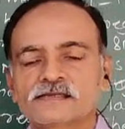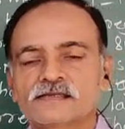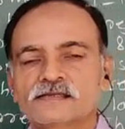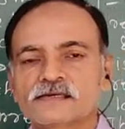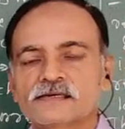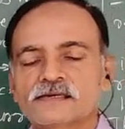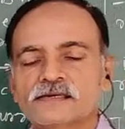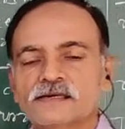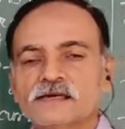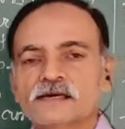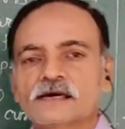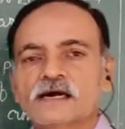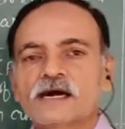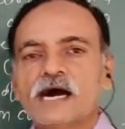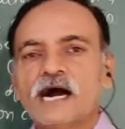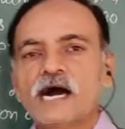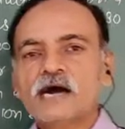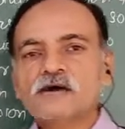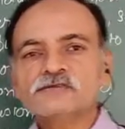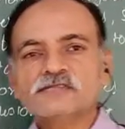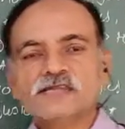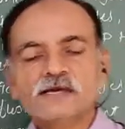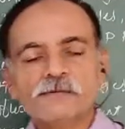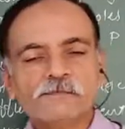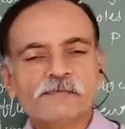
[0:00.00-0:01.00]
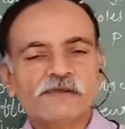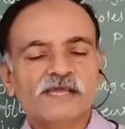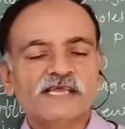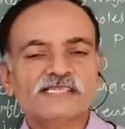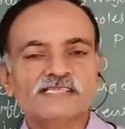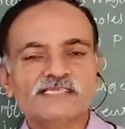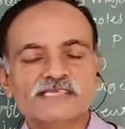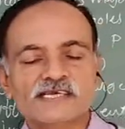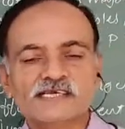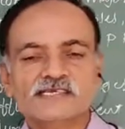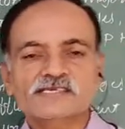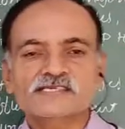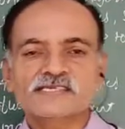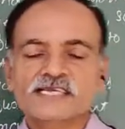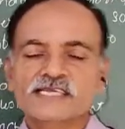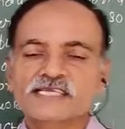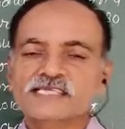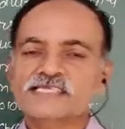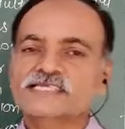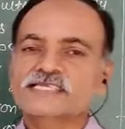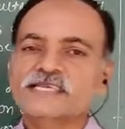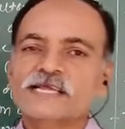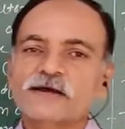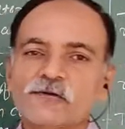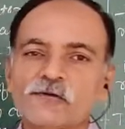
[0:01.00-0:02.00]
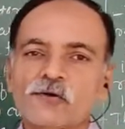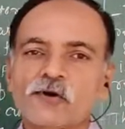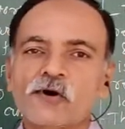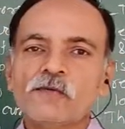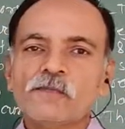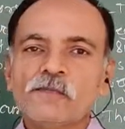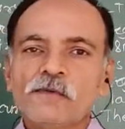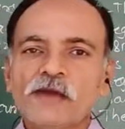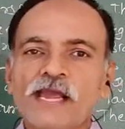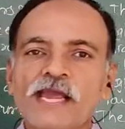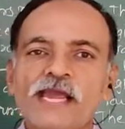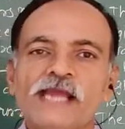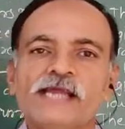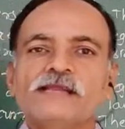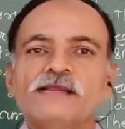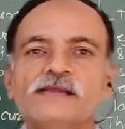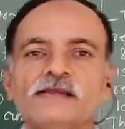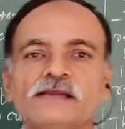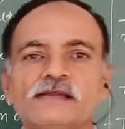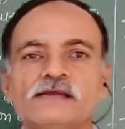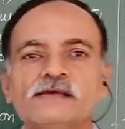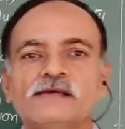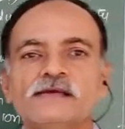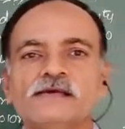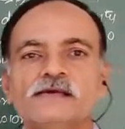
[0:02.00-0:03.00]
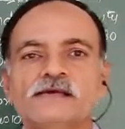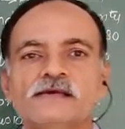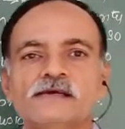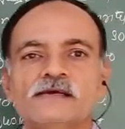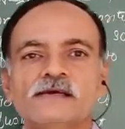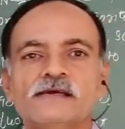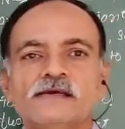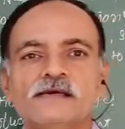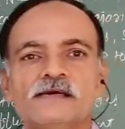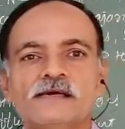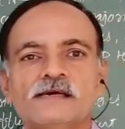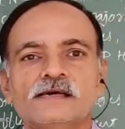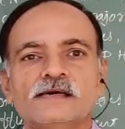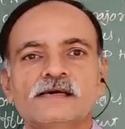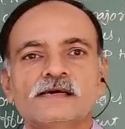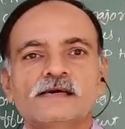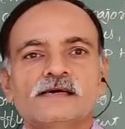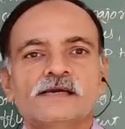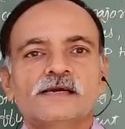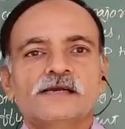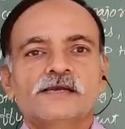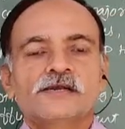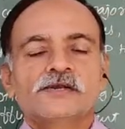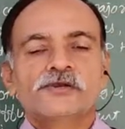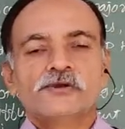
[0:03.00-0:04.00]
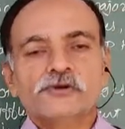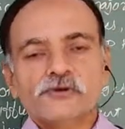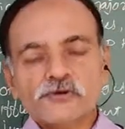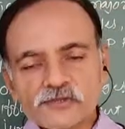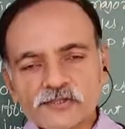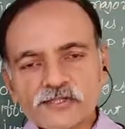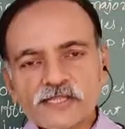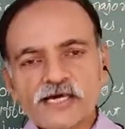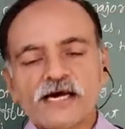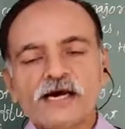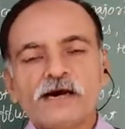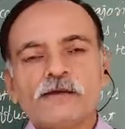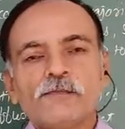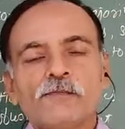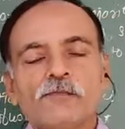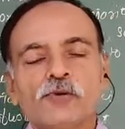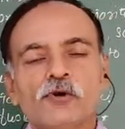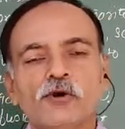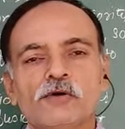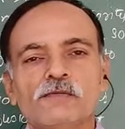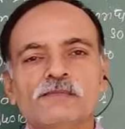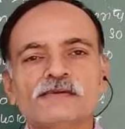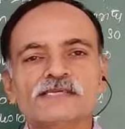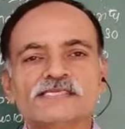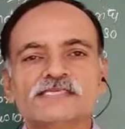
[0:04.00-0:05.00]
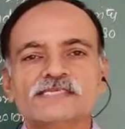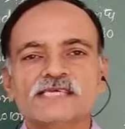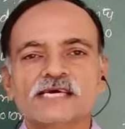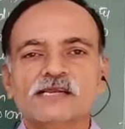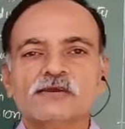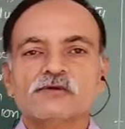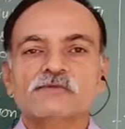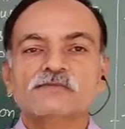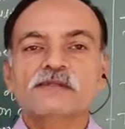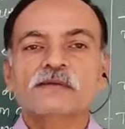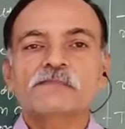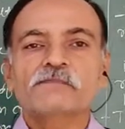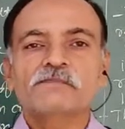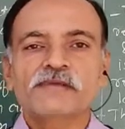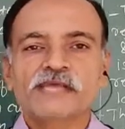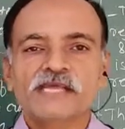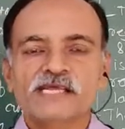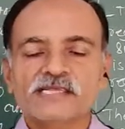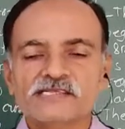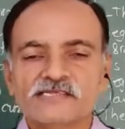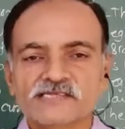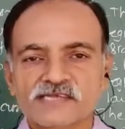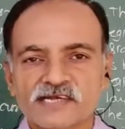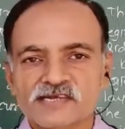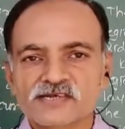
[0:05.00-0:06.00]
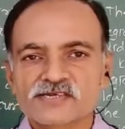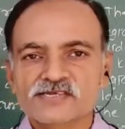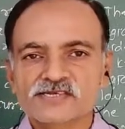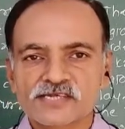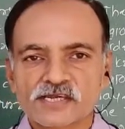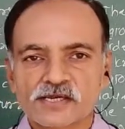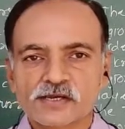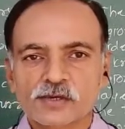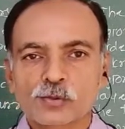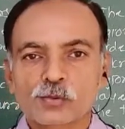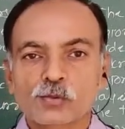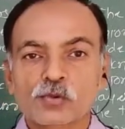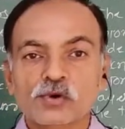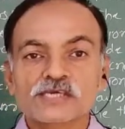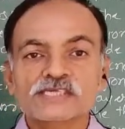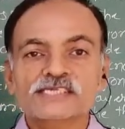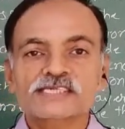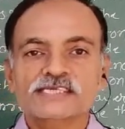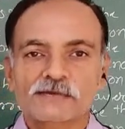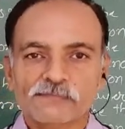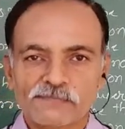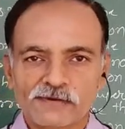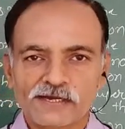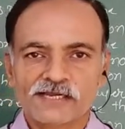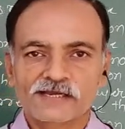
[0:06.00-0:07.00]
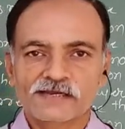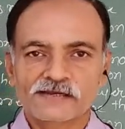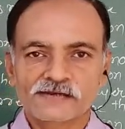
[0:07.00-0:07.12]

How the PN junction is developed and due to the formation of the PN junction, what's happened?